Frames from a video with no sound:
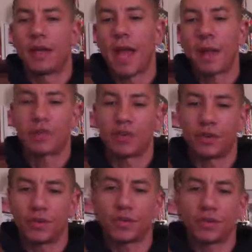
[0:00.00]

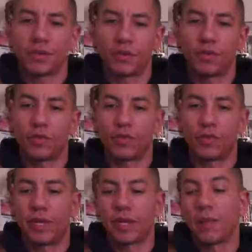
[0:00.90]
amateurs to
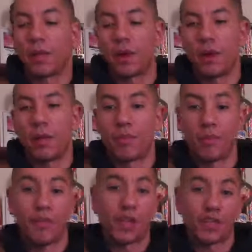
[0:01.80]
becoming a
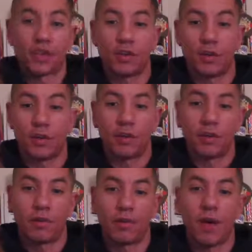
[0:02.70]
professional
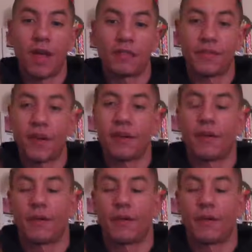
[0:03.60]
prize fighter?